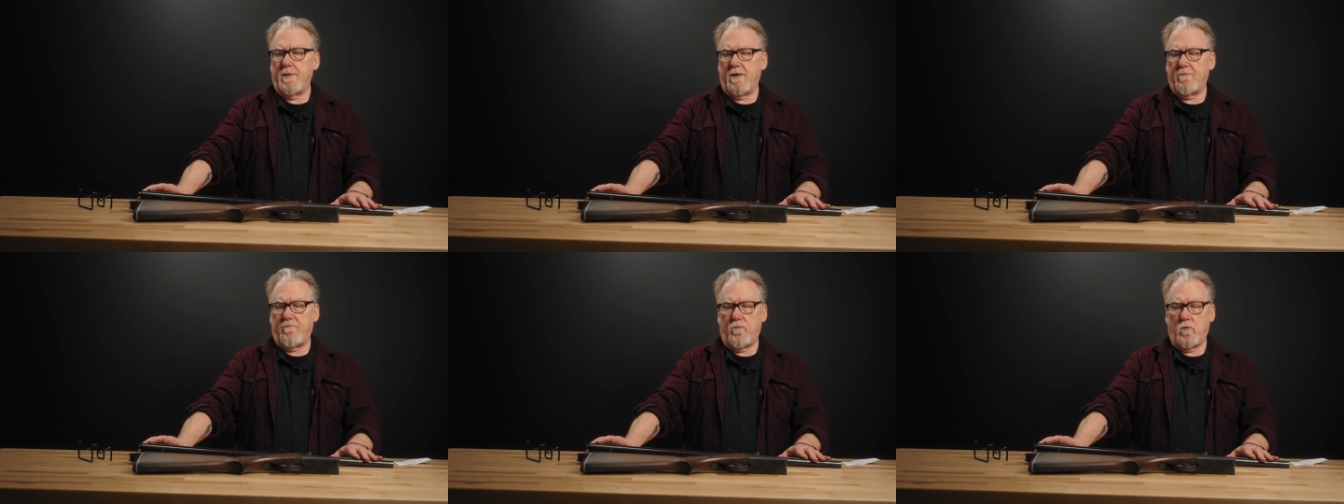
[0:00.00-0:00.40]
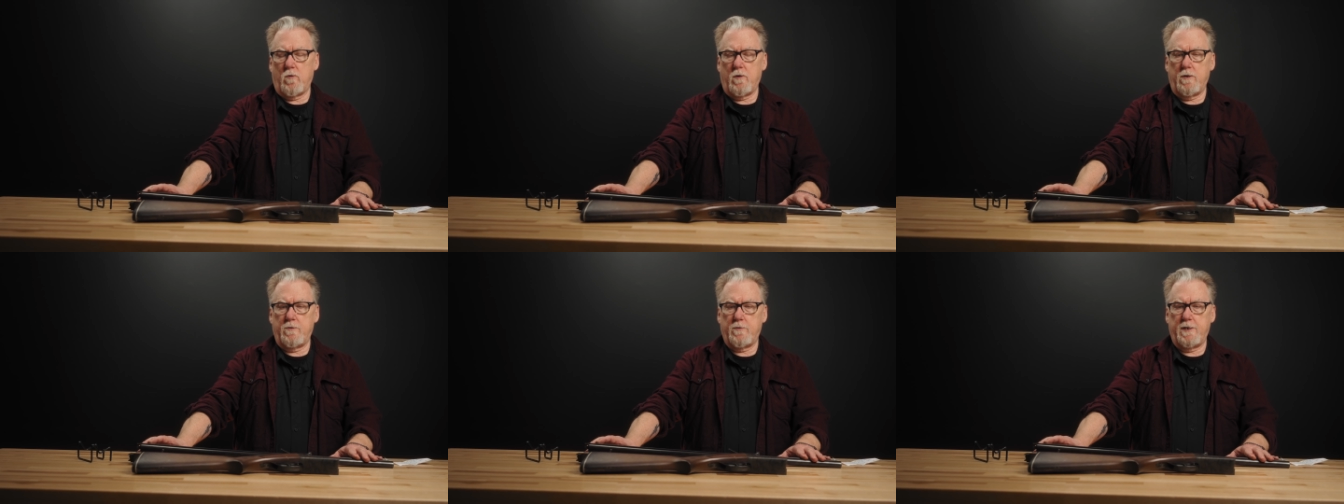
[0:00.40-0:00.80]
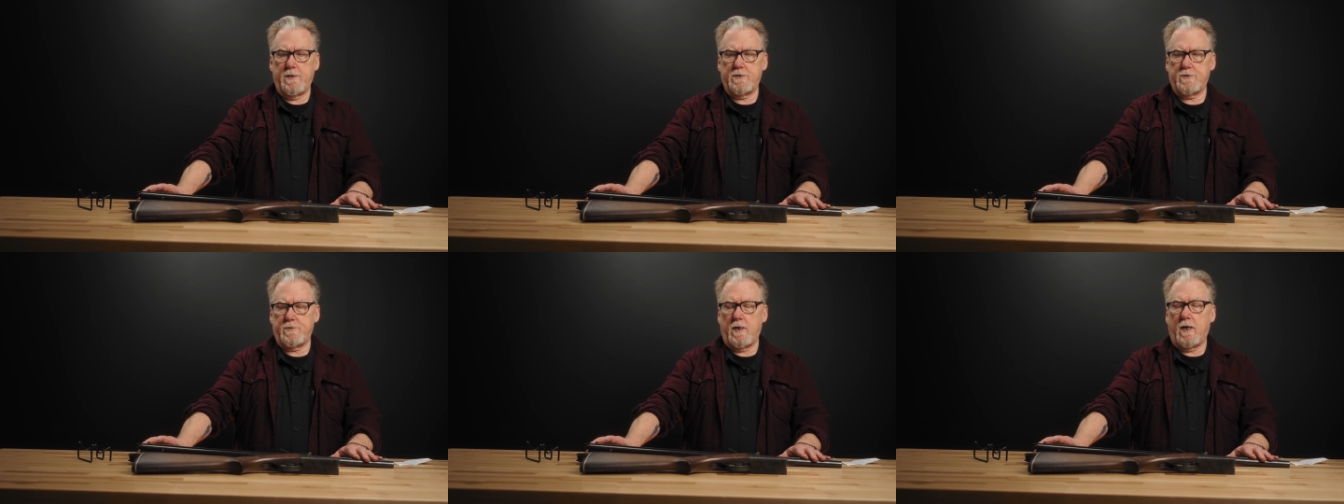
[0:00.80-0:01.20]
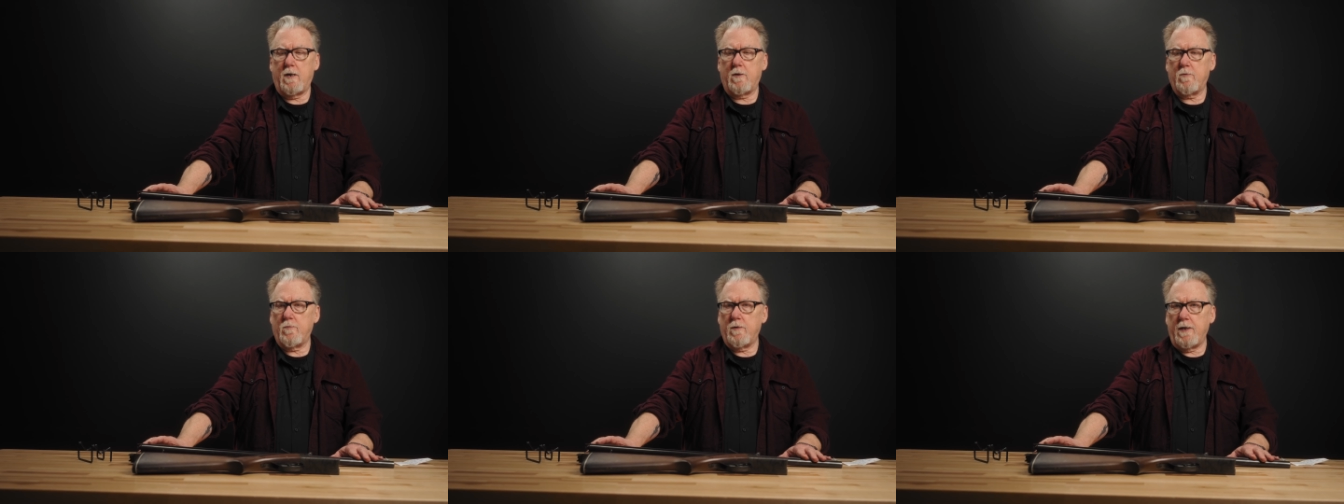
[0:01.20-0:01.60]
that 400-ish
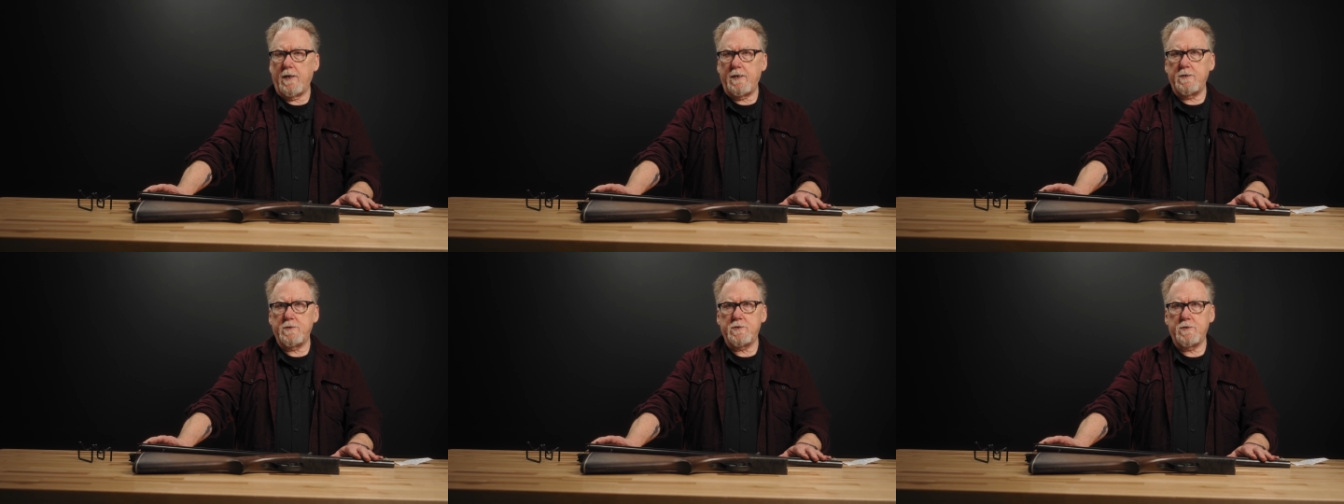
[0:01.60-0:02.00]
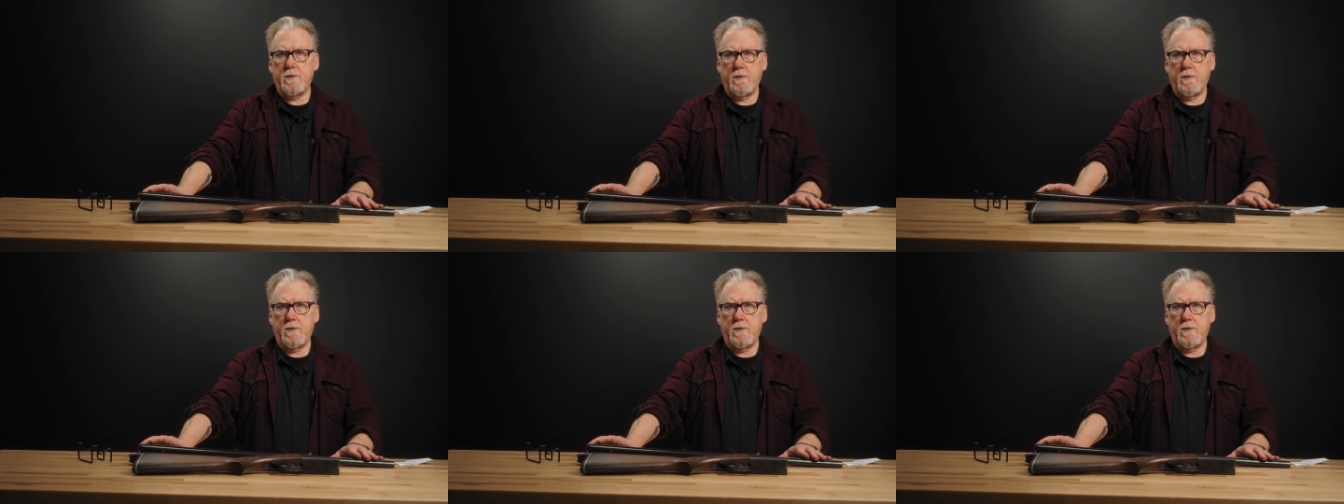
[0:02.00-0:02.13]
dollar range,